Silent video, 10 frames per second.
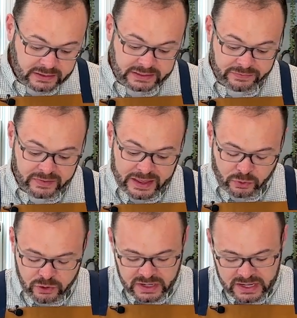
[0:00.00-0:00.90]
left that
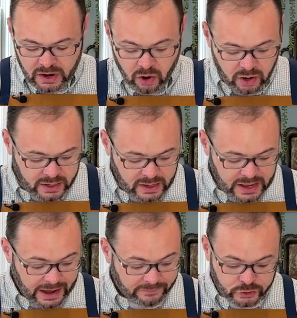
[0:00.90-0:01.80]
root end on,
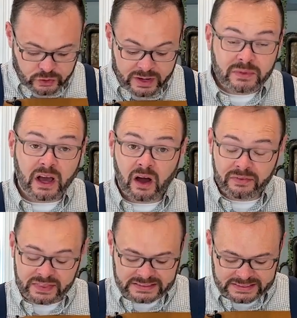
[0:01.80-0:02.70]
I've trimmed
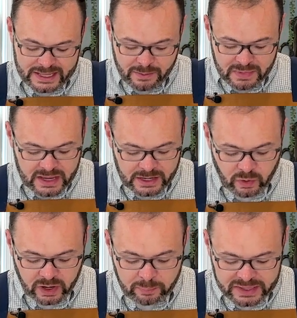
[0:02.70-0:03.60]
off the stem end, and
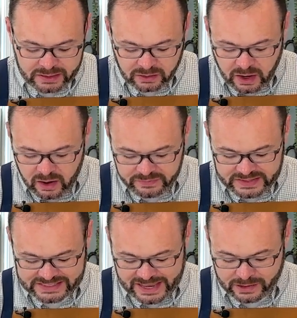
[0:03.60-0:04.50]
we're gonna peel off
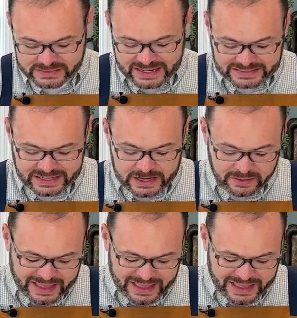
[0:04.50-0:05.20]
this outside layer.